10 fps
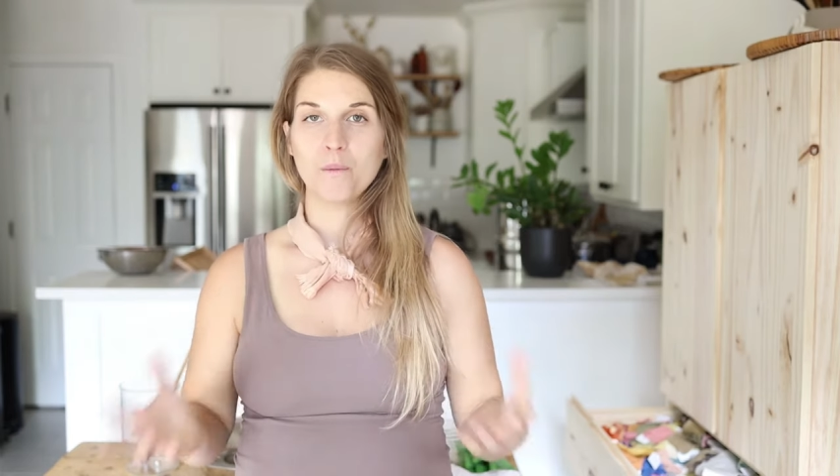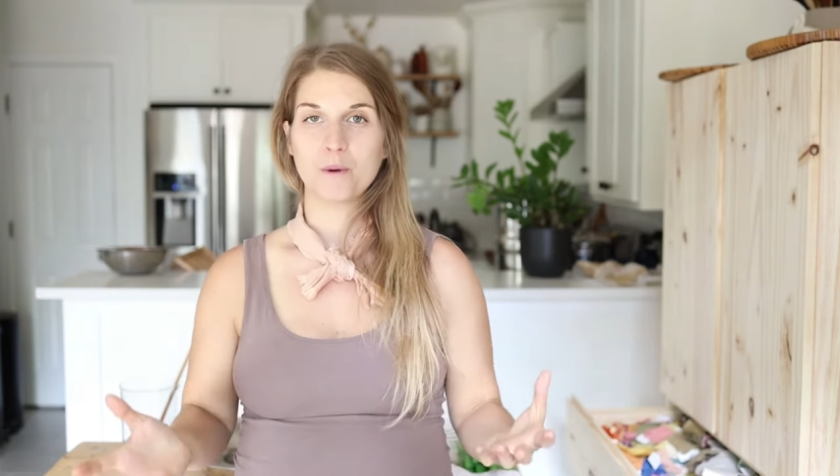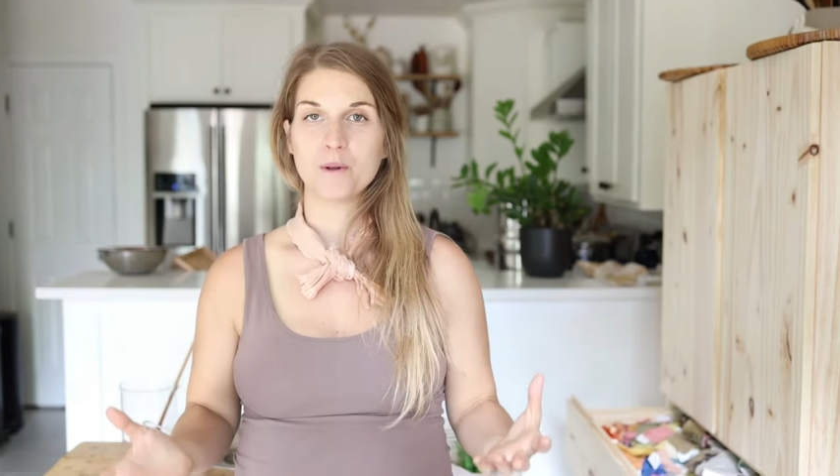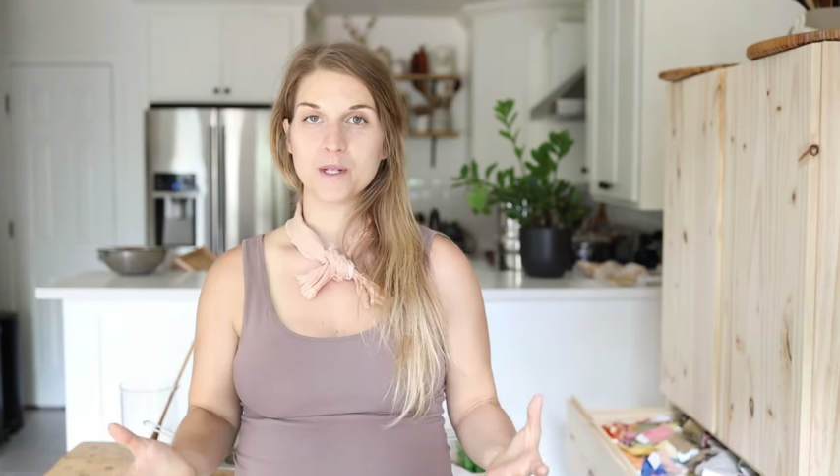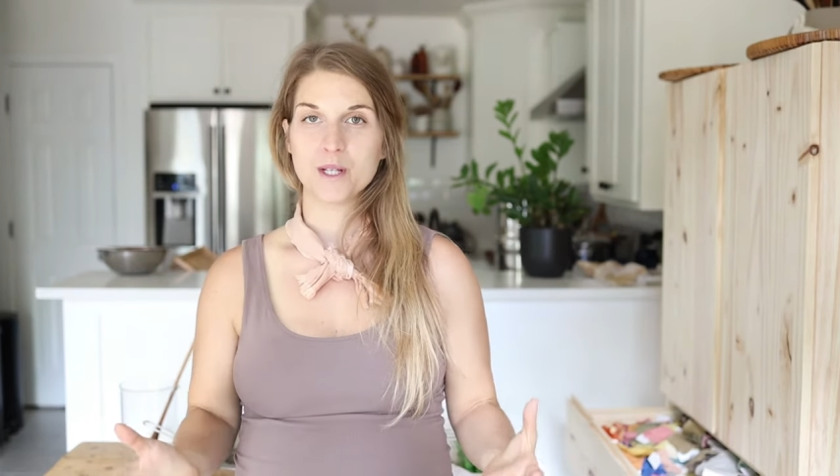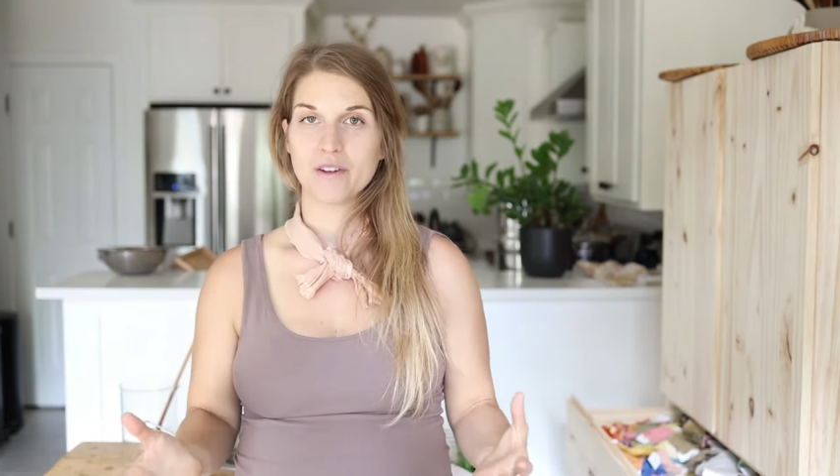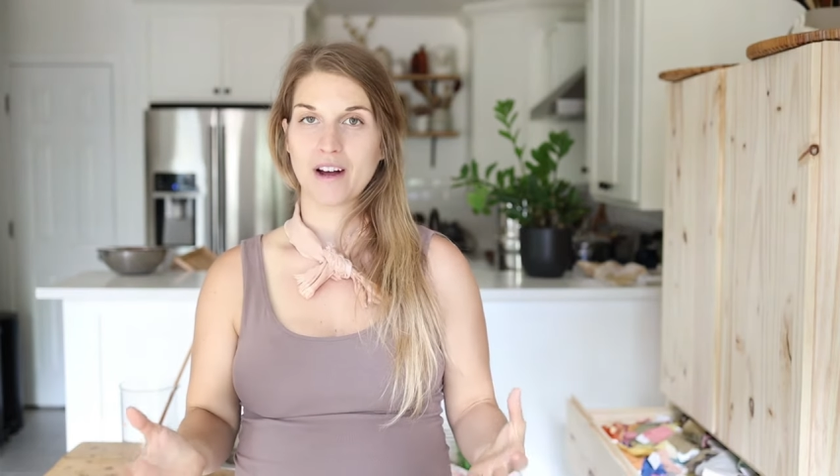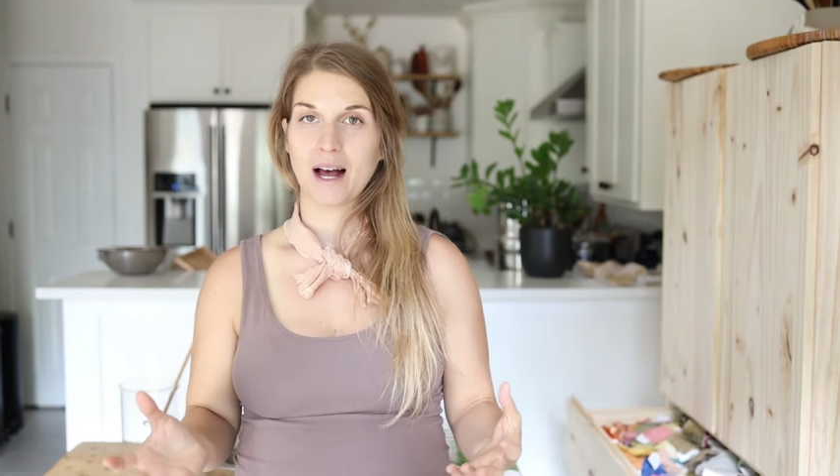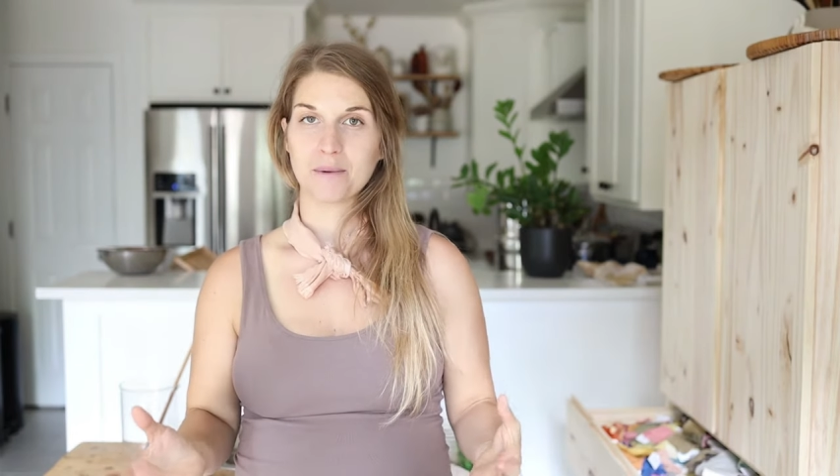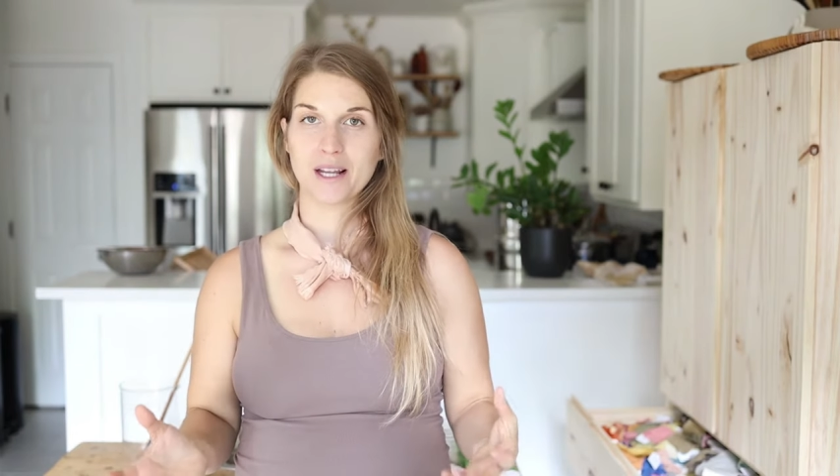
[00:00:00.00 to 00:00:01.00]
multitude of
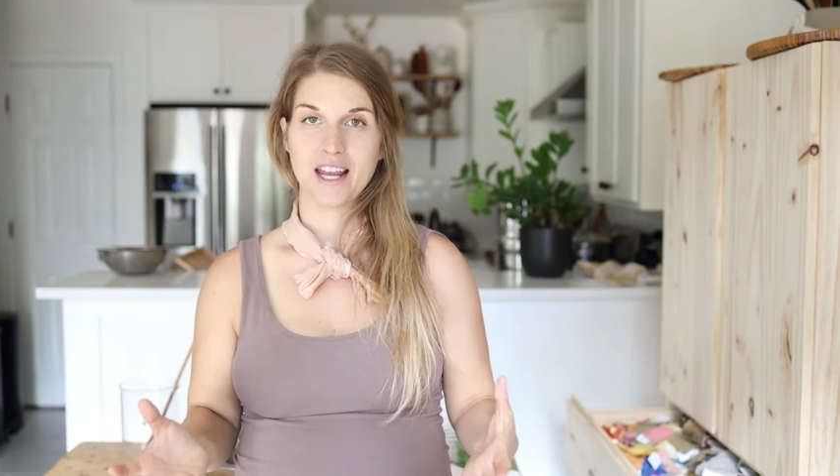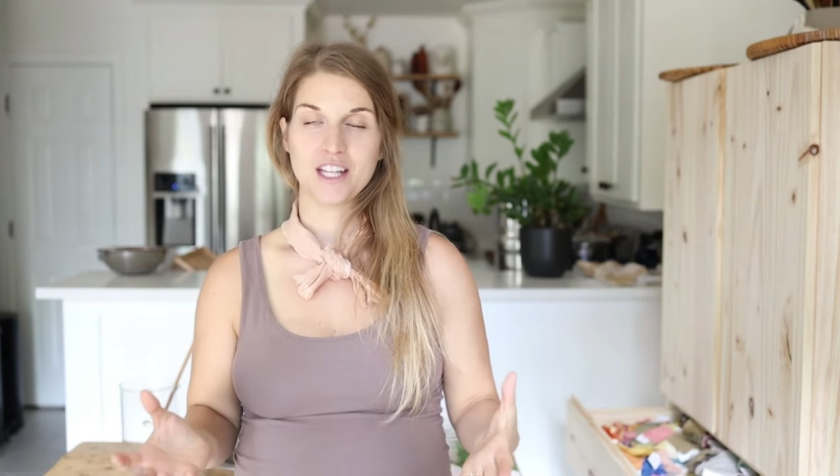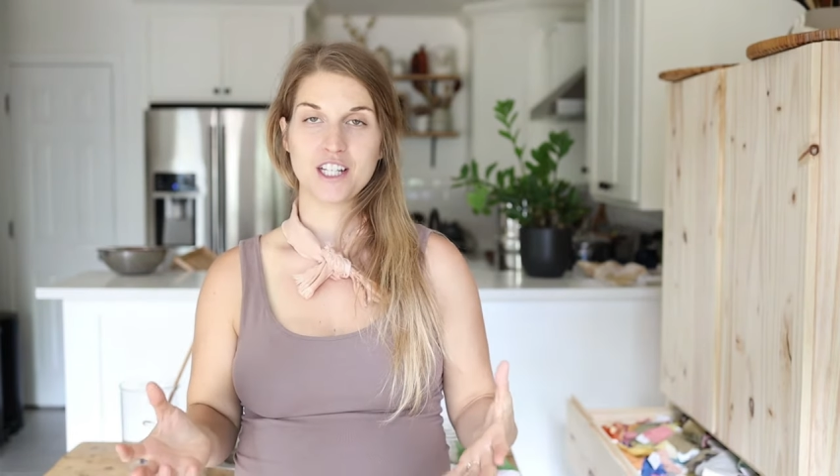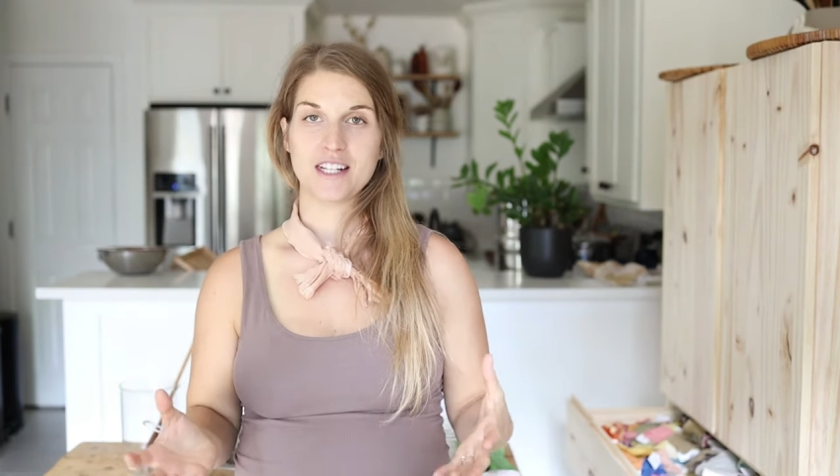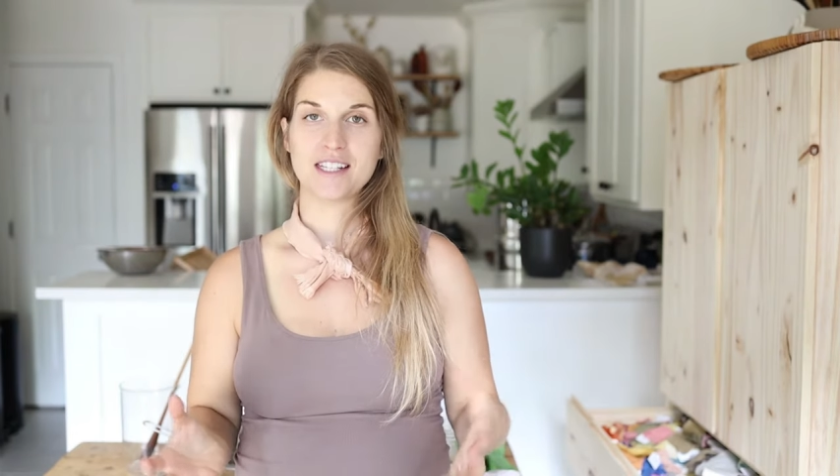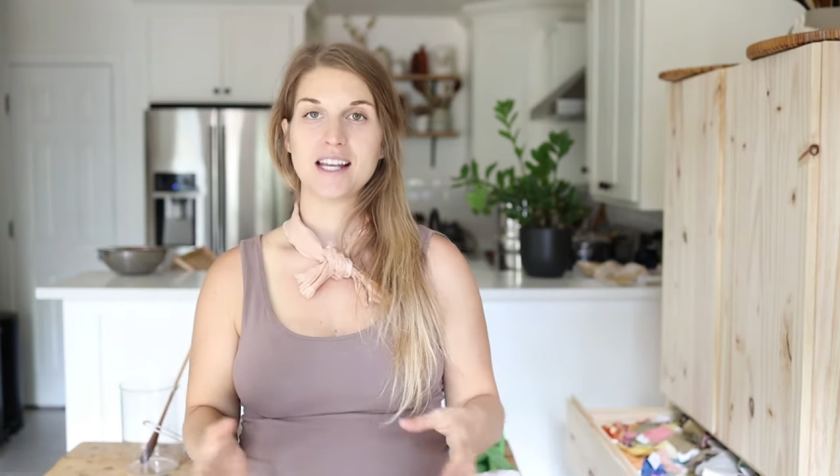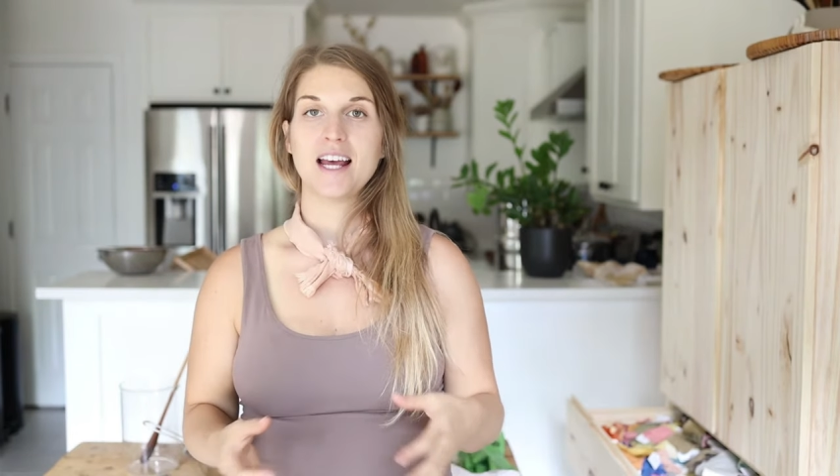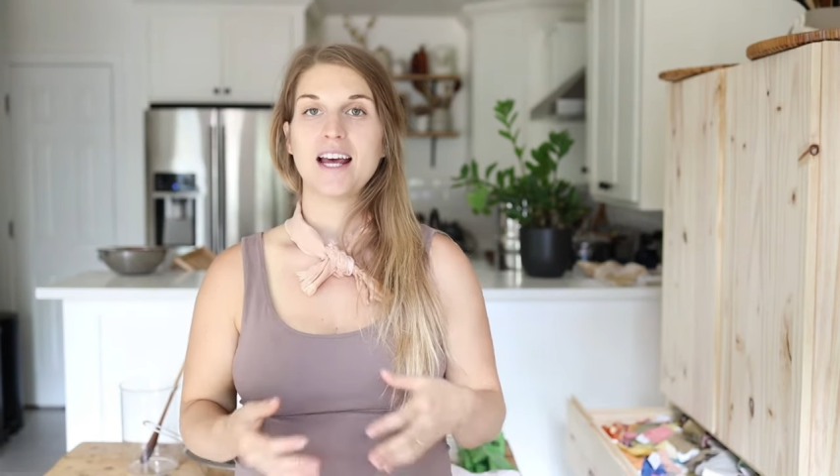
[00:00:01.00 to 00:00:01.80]
applications